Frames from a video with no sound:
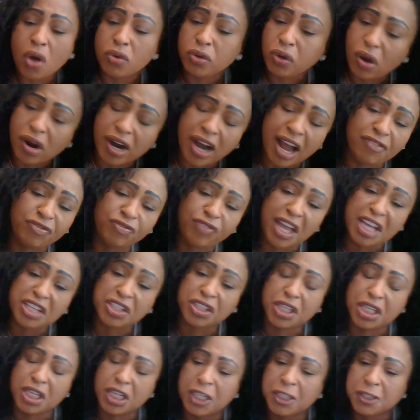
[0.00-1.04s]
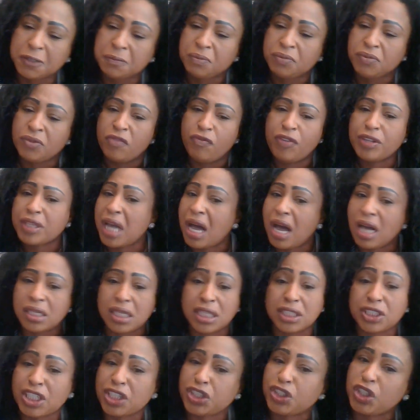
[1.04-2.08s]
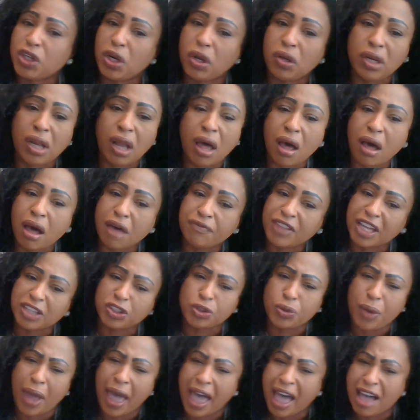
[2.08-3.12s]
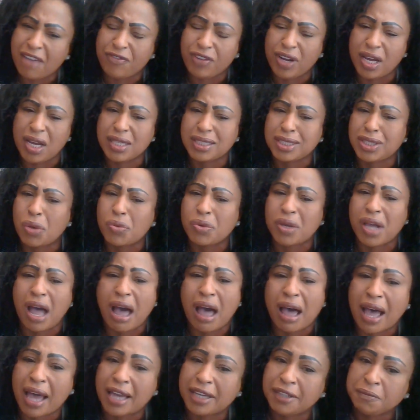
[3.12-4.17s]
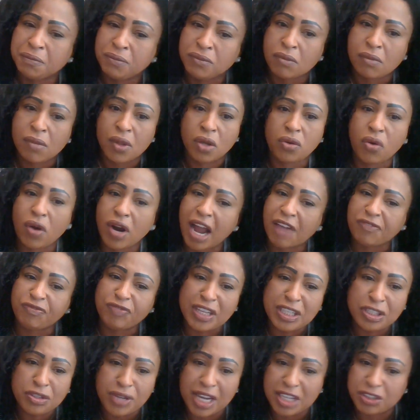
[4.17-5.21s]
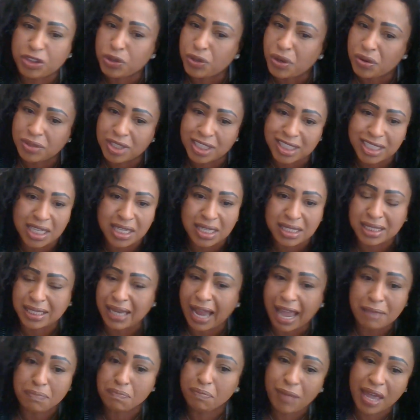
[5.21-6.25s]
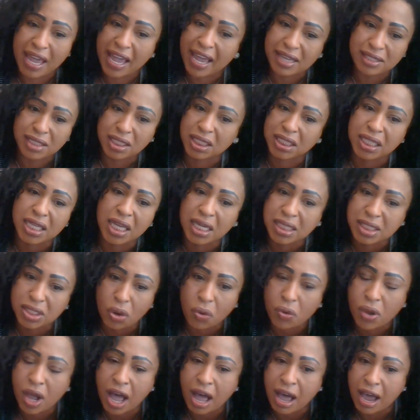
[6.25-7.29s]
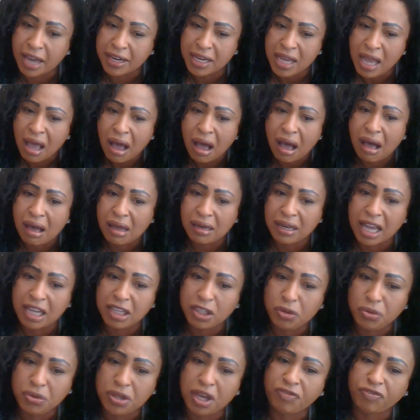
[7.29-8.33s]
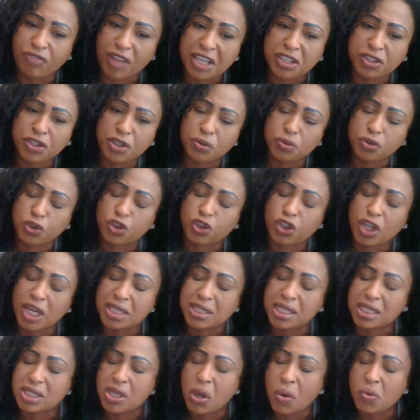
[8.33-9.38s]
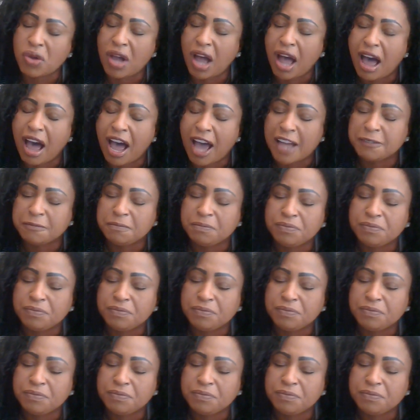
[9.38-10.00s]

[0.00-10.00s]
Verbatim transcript: Lord, I thank you for the unconditional love that you have for us, oh God. Lord, I thank you that you don't see us like man see us, oh God. Hallelujah. Thank you, Jesus, oh God.